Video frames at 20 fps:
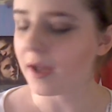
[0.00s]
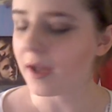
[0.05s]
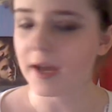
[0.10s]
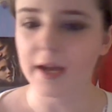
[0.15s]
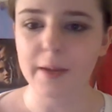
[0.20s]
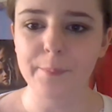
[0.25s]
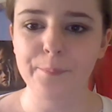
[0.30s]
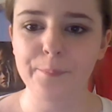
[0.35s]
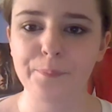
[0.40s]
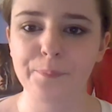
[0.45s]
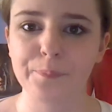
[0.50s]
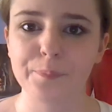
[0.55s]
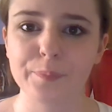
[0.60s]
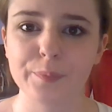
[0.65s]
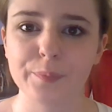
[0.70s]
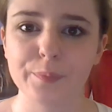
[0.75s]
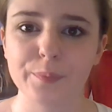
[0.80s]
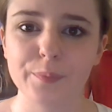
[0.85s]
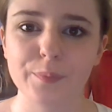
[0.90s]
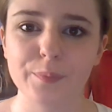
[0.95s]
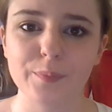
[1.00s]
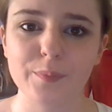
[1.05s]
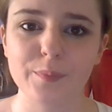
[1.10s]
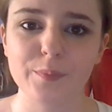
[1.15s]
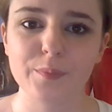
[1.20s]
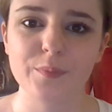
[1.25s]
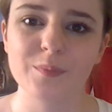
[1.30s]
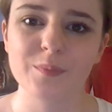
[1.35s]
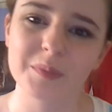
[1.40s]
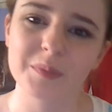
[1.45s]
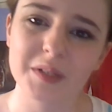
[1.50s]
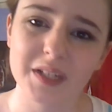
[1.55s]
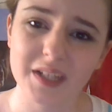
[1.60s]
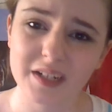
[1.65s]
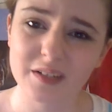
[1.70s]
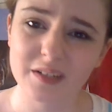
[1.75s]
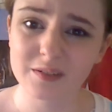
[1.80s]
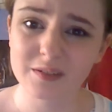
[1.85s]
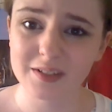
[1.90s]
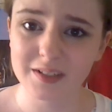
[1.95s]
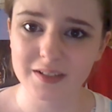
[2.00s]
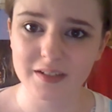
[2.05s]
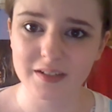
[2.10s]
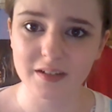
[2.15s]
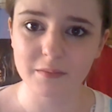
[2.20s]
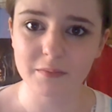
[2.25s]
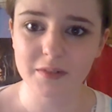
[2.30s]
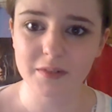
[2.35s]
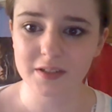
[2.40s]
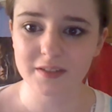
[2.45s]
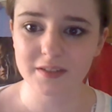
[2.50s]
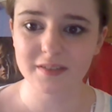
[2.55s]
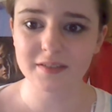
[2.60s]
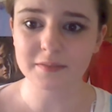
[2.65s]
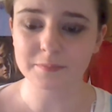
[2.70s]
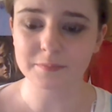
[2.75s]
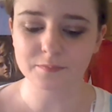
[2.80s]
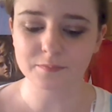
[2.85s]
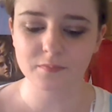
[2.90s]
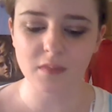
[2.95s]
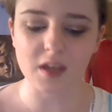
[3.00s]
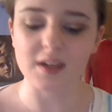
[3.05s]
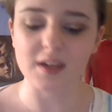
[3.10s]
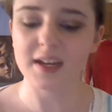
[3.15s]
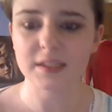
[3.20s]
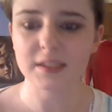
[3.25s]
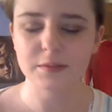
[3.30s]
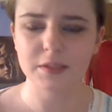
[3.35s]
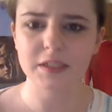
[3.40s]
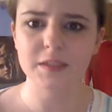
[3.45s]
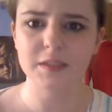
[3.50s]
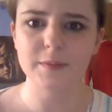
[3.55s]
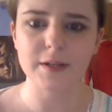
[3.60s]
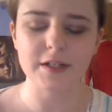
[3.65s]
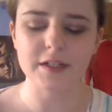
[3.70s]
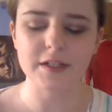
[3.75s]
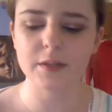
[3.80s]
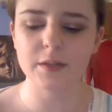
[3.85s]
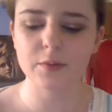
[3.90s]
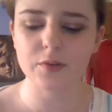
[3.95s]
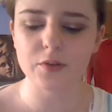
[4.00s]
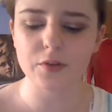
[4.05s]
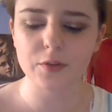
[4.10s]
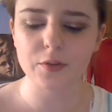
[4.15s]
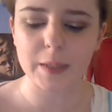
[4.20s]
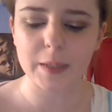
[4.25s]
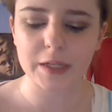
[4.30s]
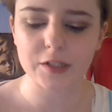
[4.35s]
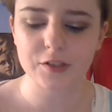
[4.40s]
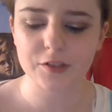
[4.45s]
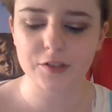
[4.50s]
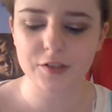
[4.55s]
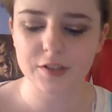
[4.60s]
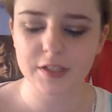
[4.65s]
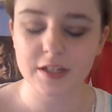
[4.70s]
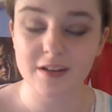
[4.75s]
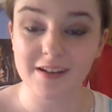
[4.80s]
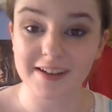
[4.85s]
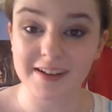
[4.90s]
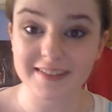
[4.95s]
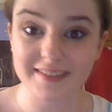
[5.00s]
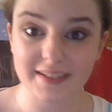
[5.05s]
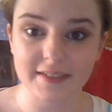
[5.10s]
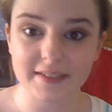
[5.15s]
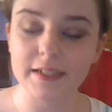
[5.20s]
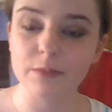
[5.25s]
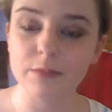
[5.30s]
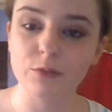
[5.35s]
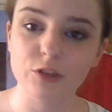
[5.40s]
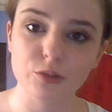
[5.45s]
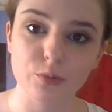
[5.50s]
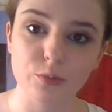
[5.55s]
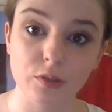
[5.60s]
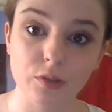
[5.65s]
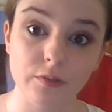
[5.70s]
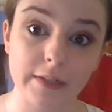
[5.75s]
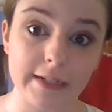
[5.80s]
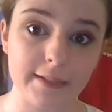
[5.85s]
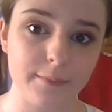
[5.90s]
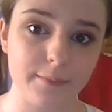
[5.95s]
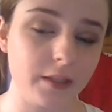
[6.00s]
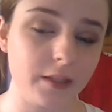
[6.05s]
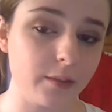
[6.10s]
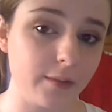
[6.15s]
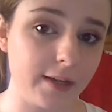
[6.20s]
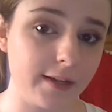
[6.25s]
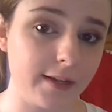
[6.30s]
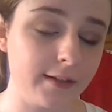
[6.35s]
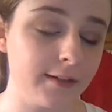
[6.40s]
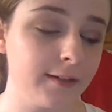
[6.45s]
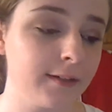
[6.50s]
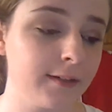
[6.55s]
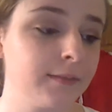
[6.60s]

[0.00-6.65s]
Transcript: But again, I only get 10 minutes, and last week especially with all the pictures that you guys sent in, which were great, by the way.